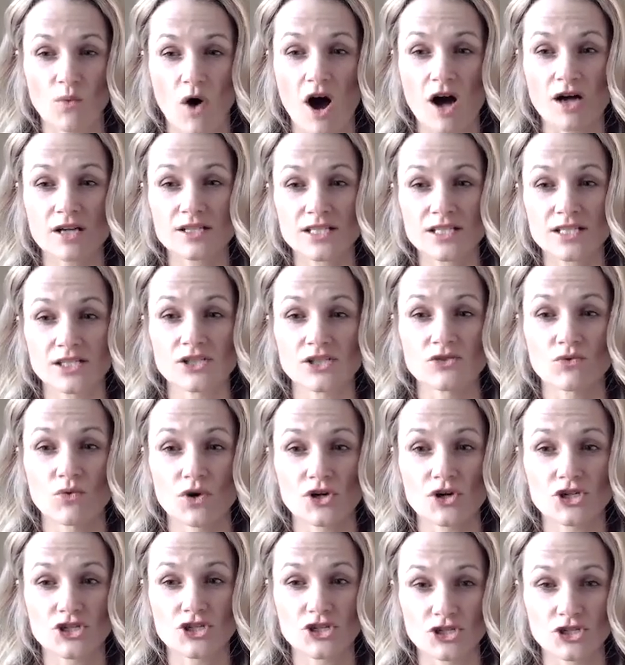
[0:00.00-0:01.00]
walked in
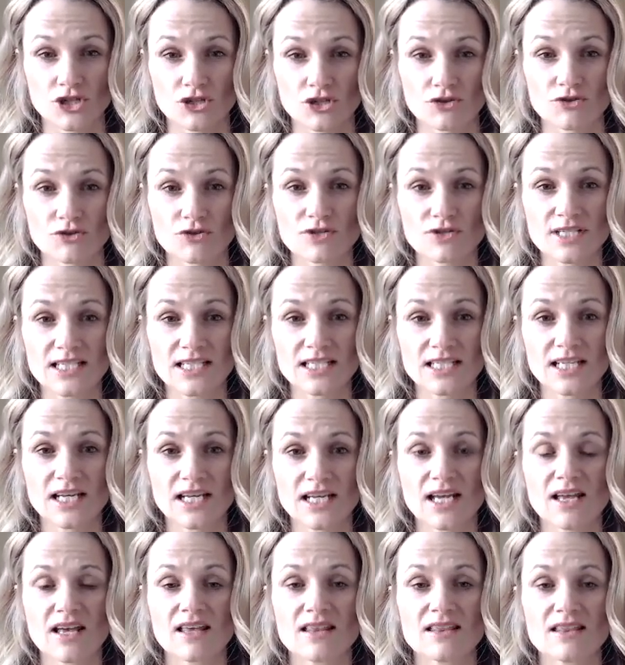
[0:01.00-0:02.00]
your shoes,
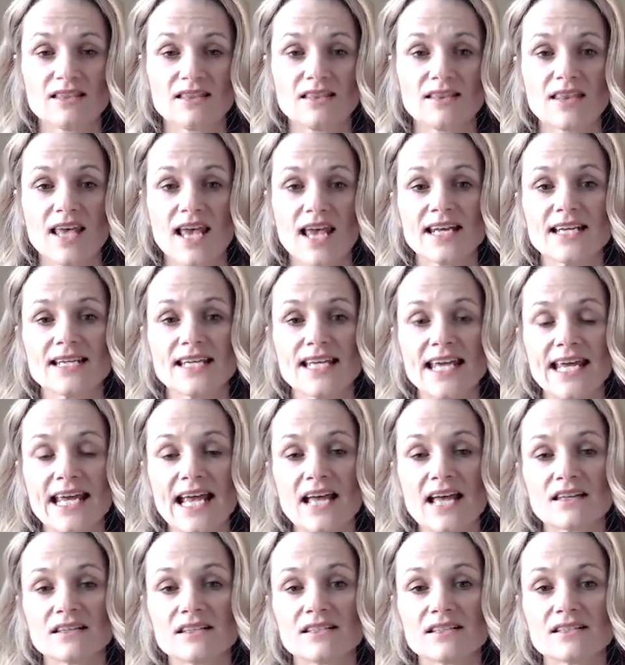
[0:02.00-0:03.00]
they
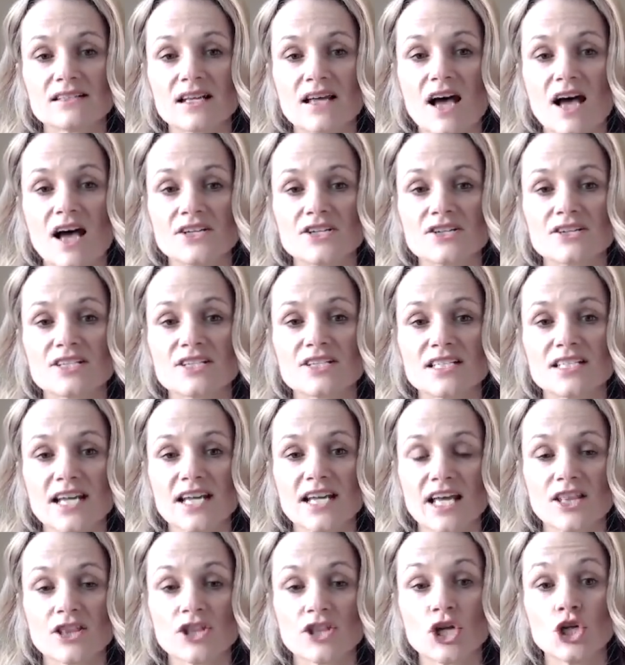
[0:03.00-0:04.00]
can't
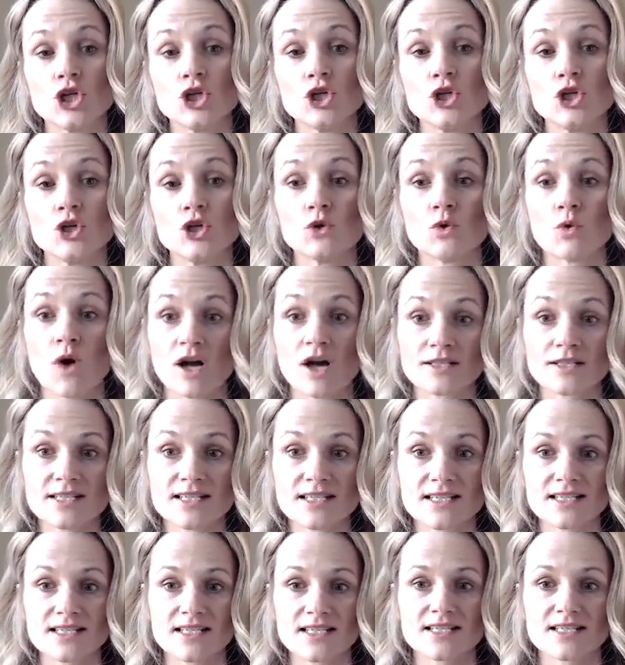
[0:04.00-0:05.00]
understand the
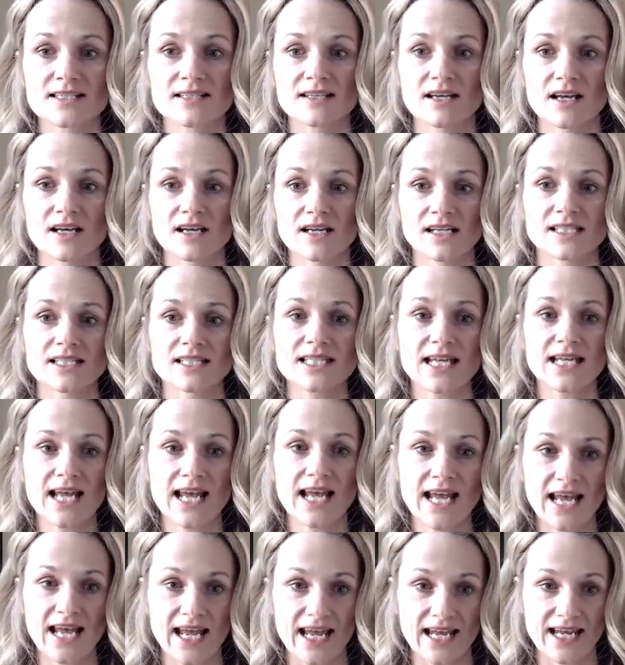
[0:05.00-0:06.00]
nuances it's gonna
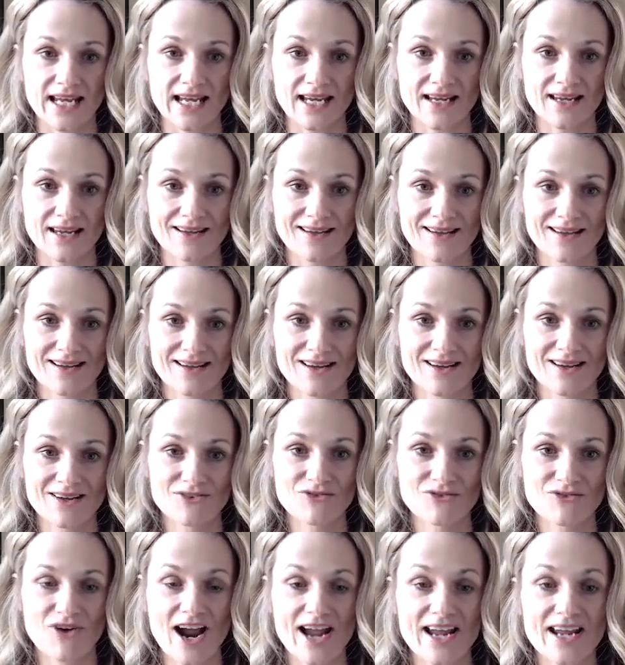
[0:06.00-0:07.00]
take,
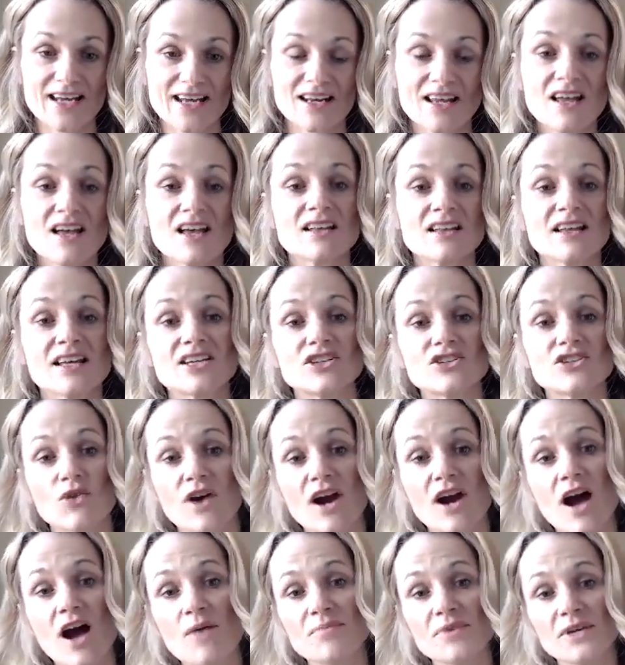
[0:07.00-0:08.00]
right? Like
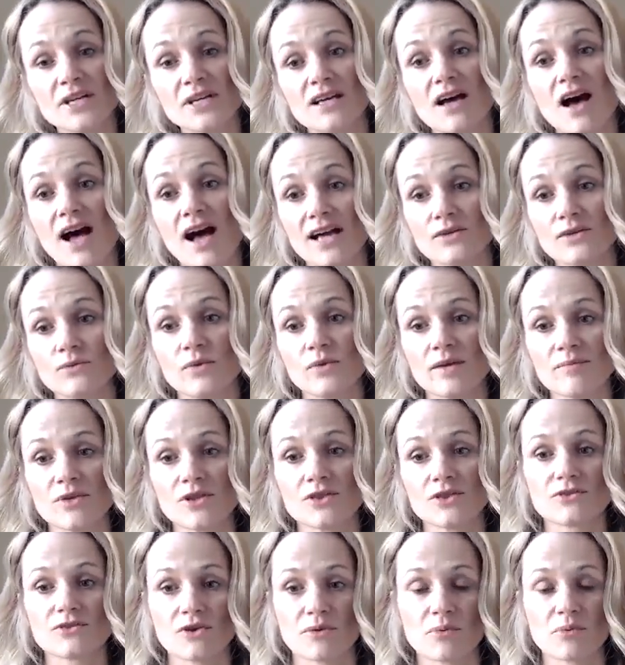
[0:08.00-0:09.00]
you're helping guide
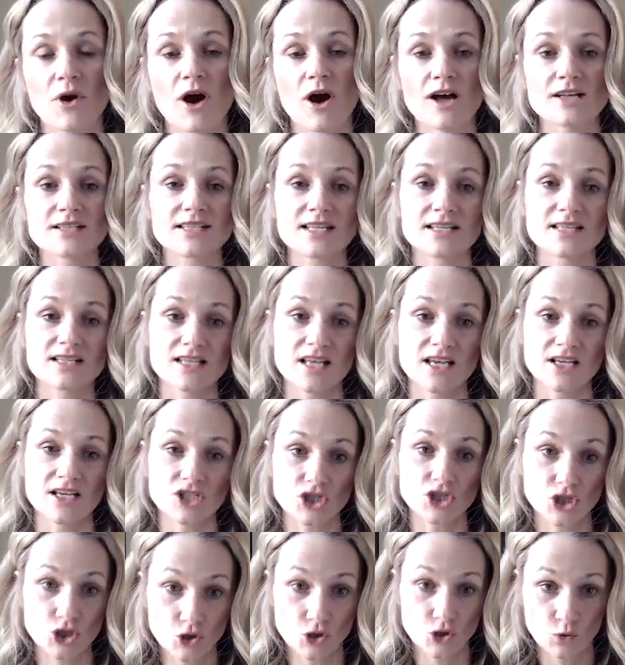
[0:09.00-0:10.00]
women through a process
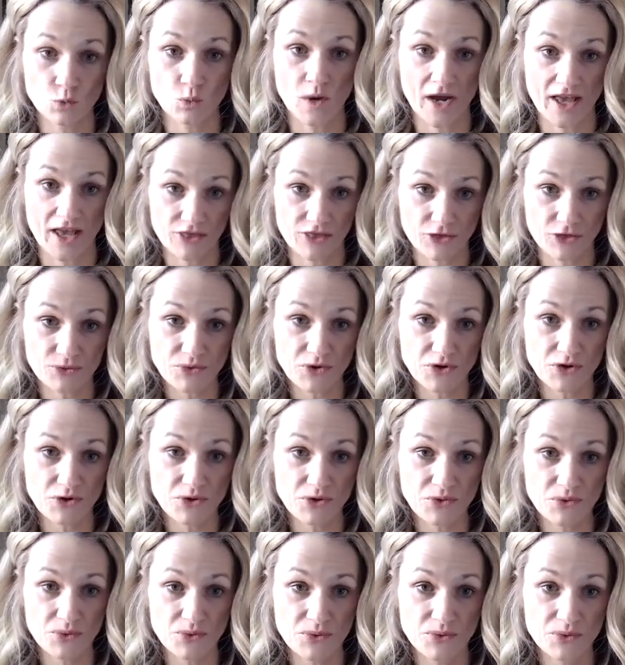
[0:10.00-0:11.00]
that you went
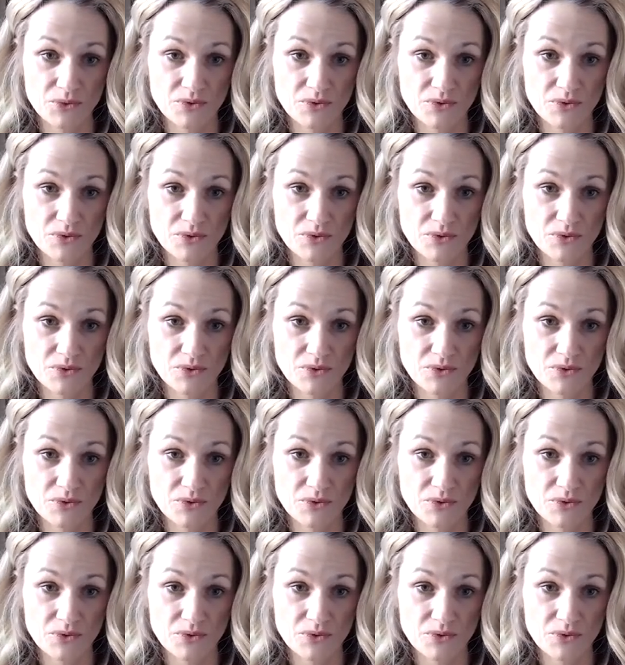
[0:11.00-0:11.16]
through.